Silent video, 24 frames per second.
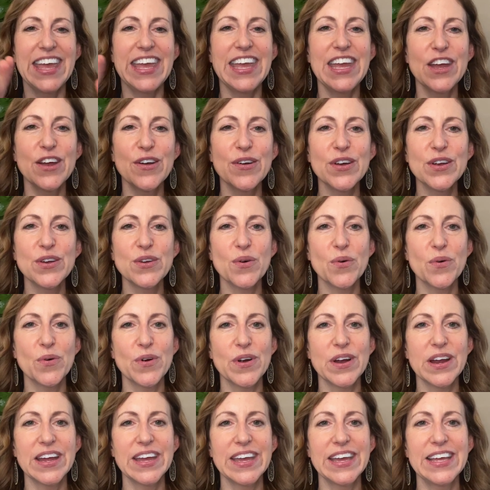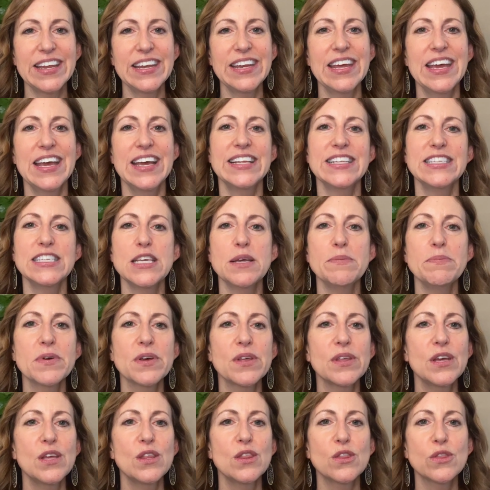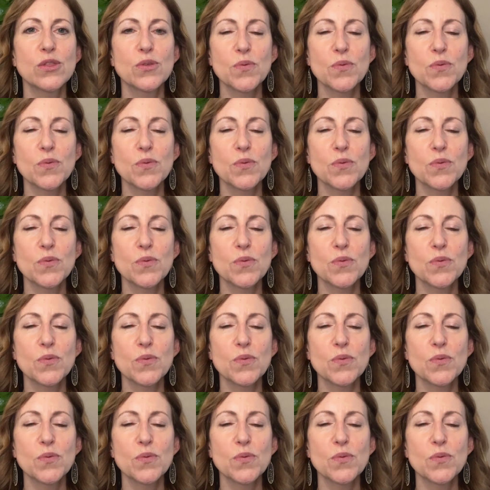Here in Oregon, typically